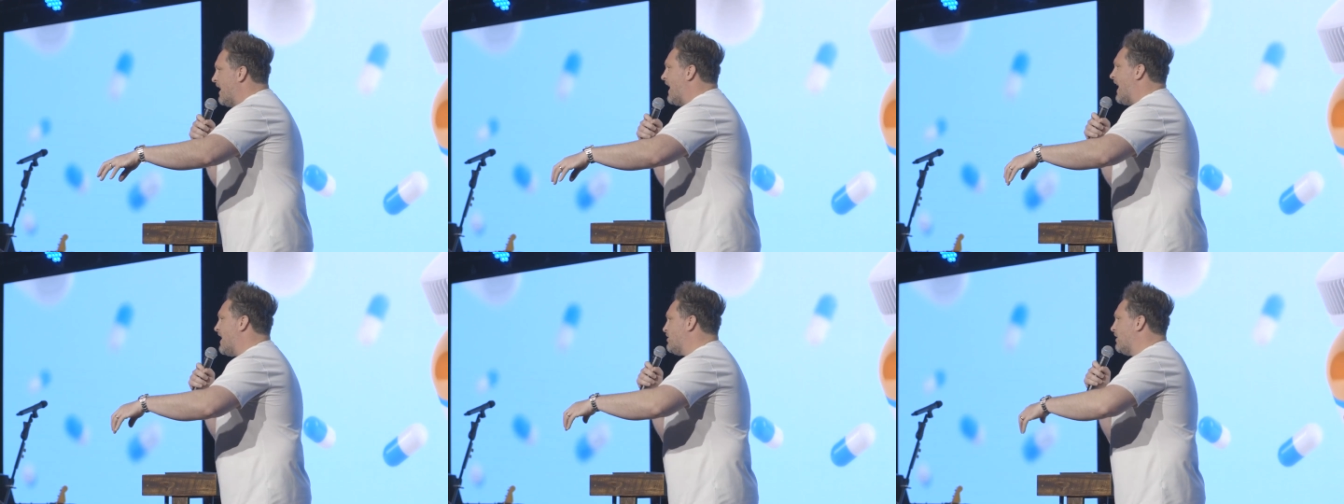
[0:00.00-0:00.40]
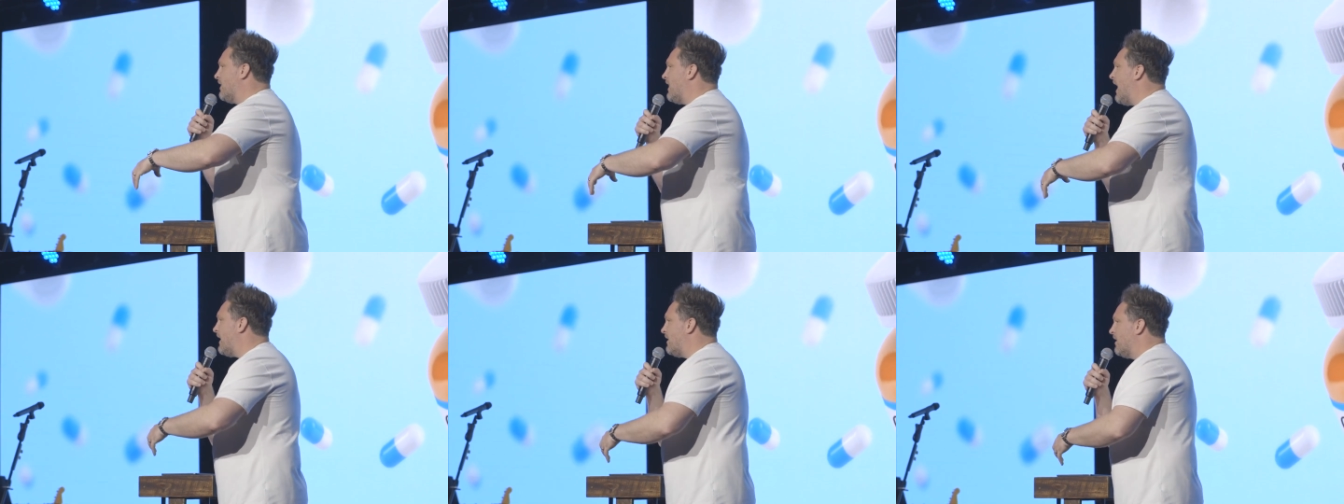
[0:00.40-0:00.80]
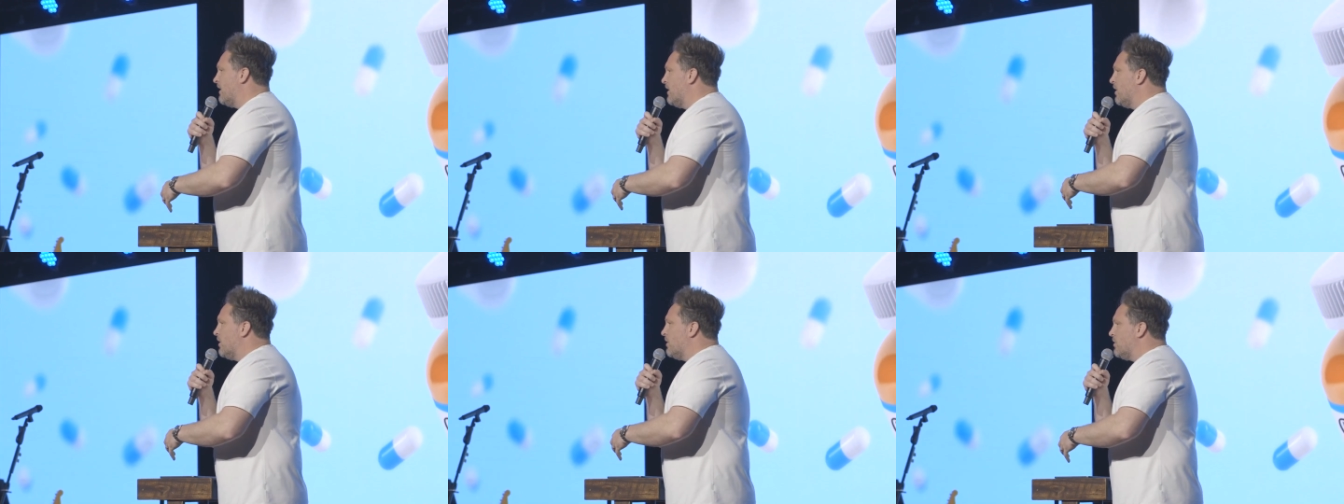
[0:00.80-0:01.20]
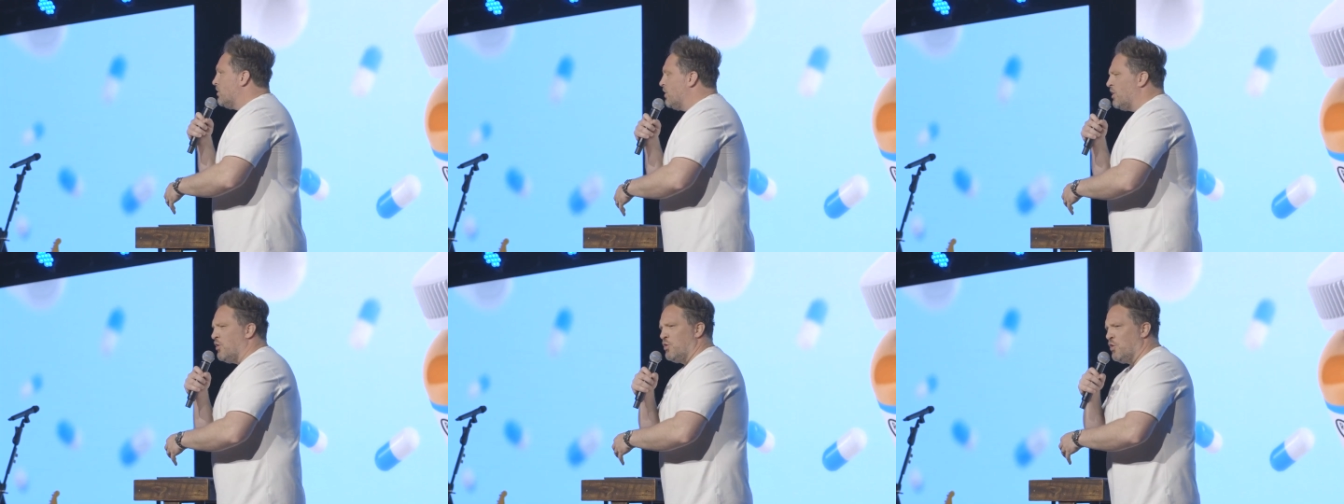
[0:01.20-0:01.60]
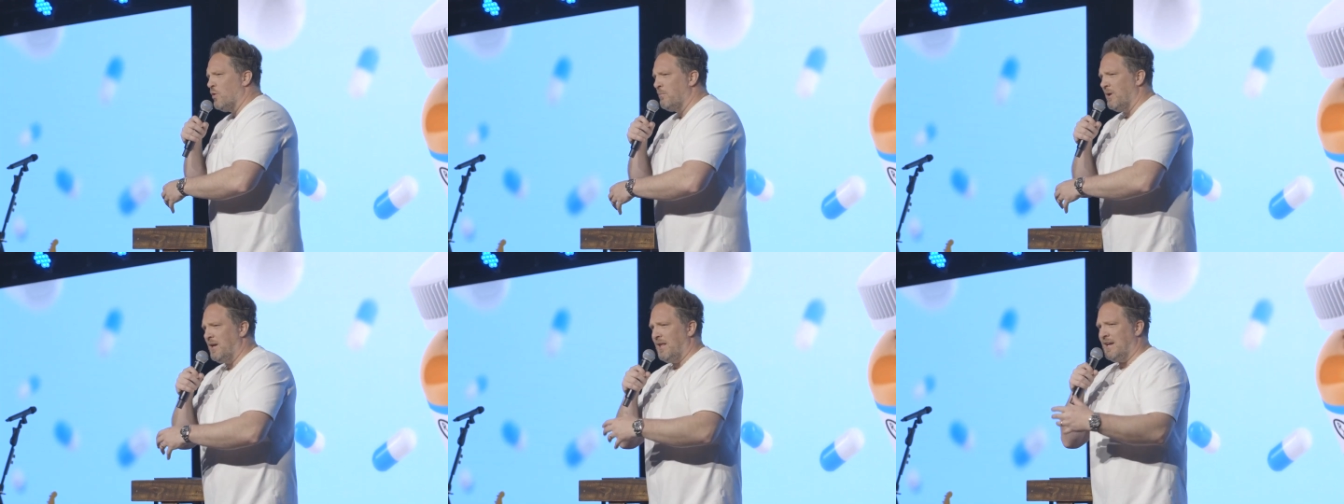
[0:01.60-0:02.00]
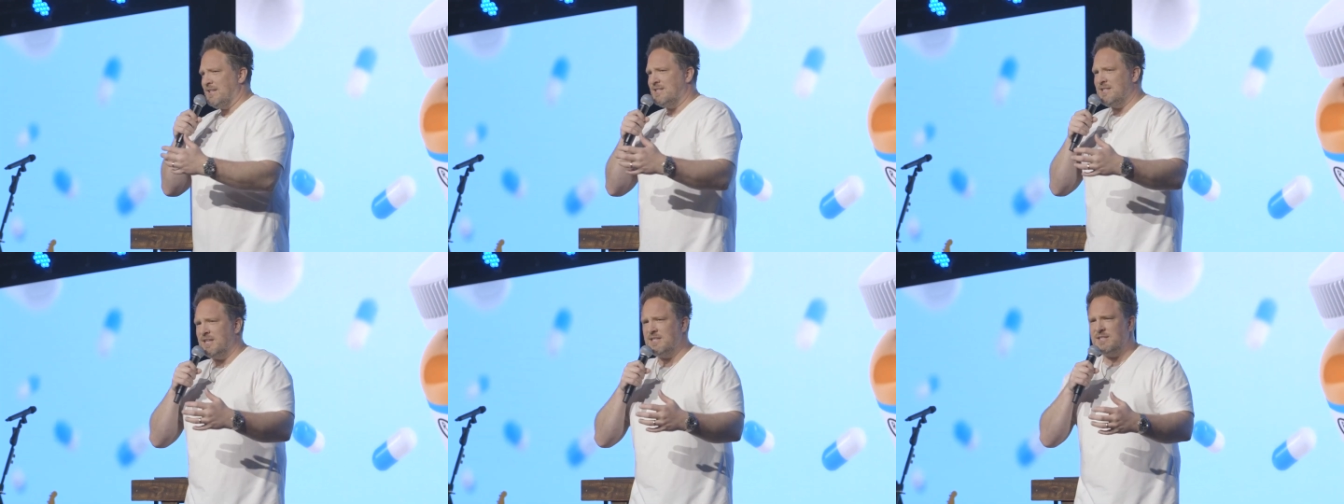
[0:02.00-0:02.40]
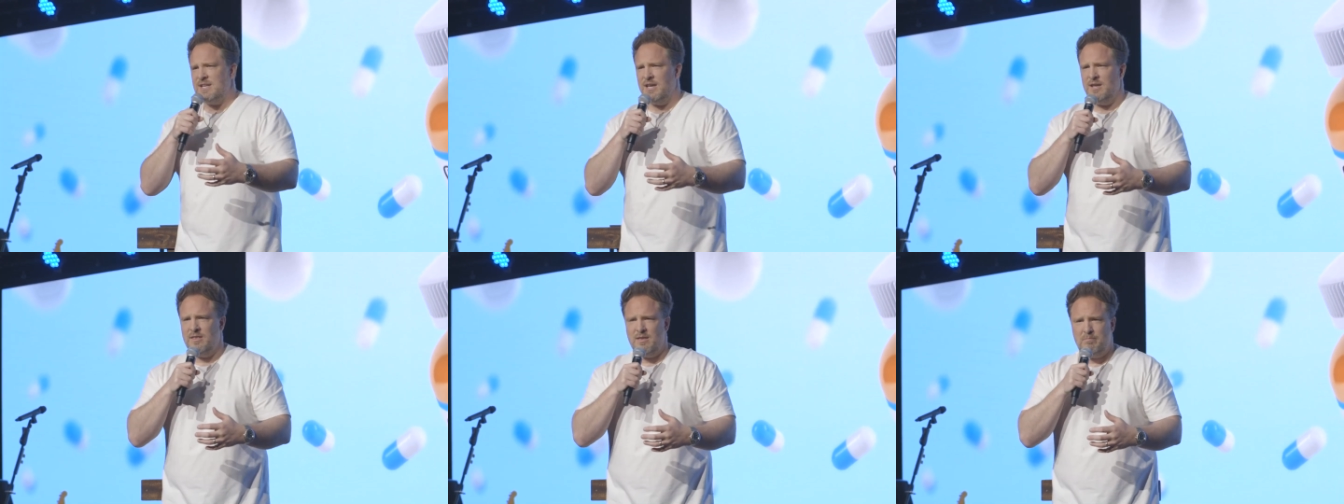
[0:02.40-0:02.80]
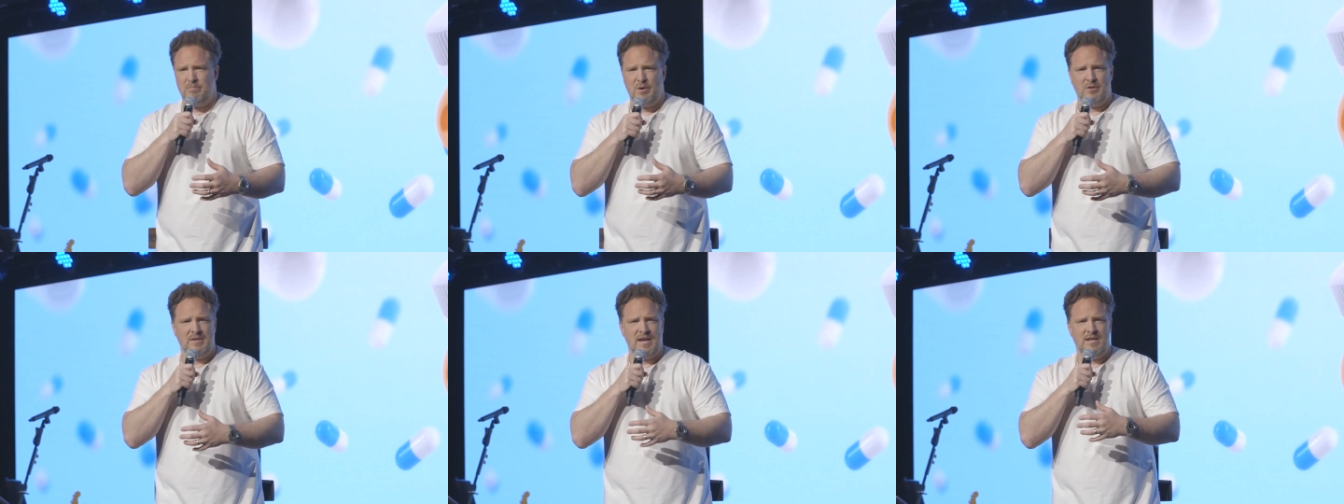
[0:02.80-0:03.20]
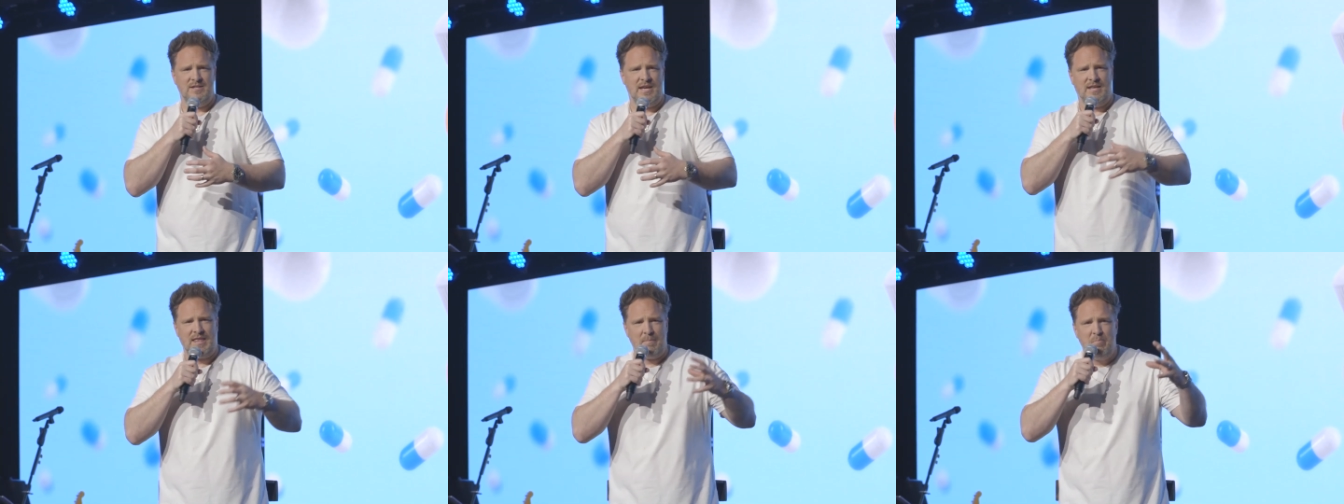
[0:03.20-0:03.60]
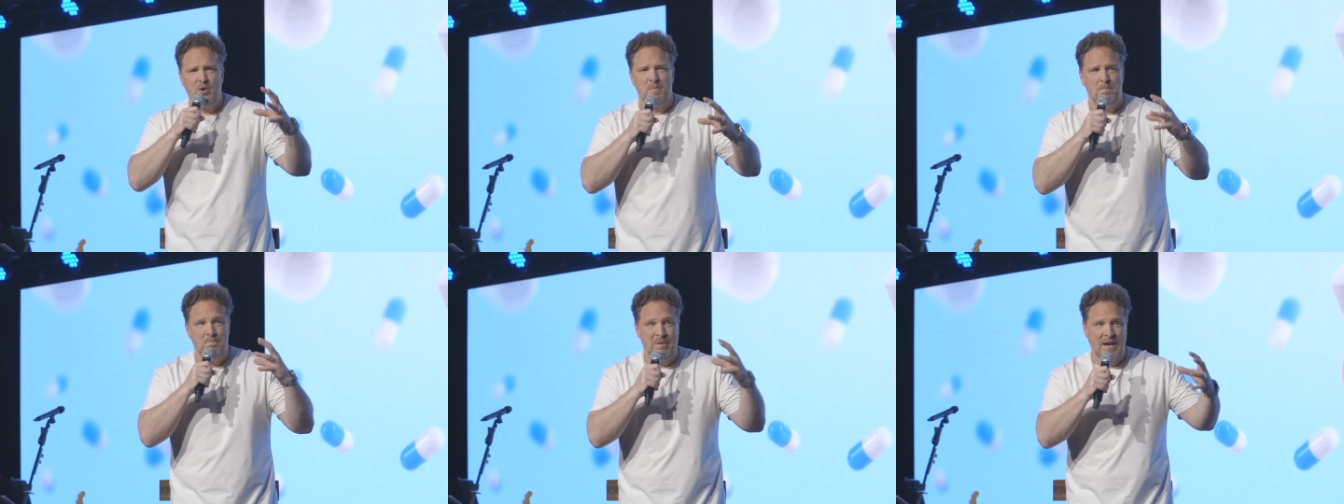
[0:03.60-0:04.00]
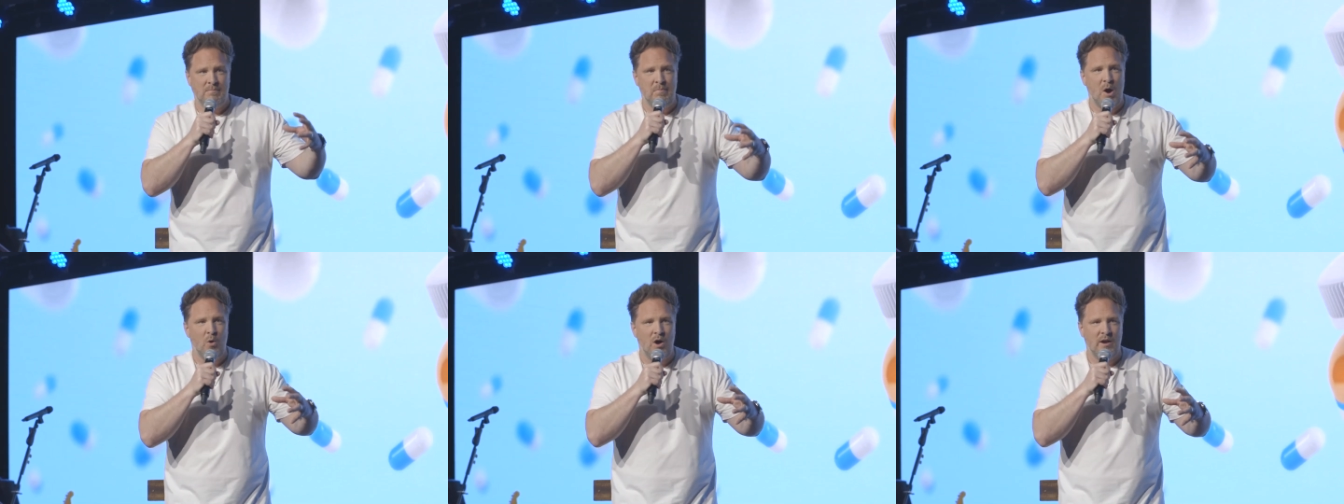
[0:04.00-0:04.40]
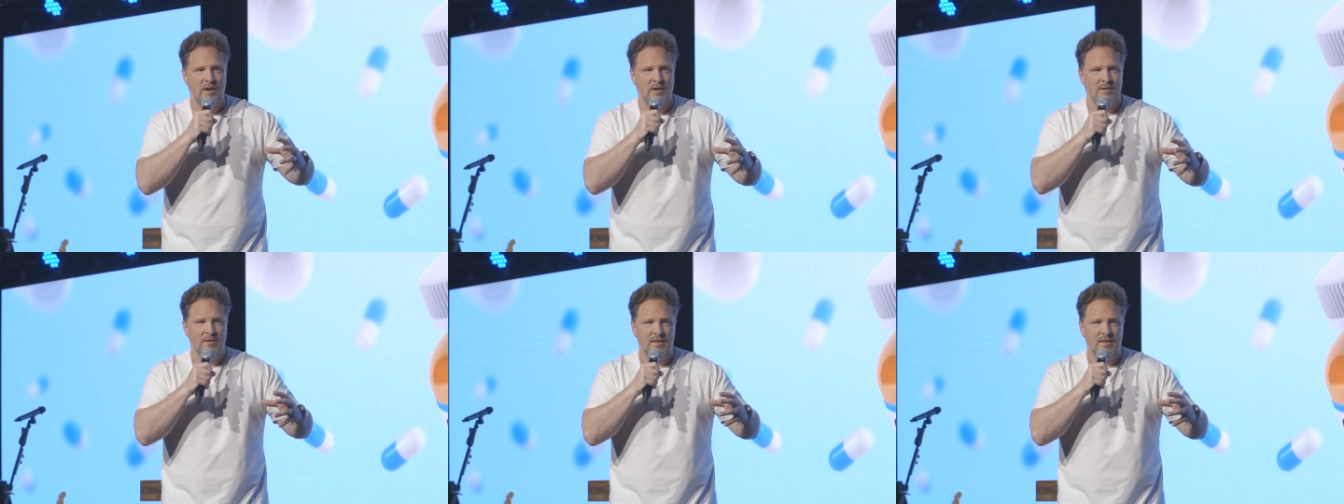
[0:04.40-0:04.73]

And like, you know, normally like 16 birthdays, like they put a big bow on it.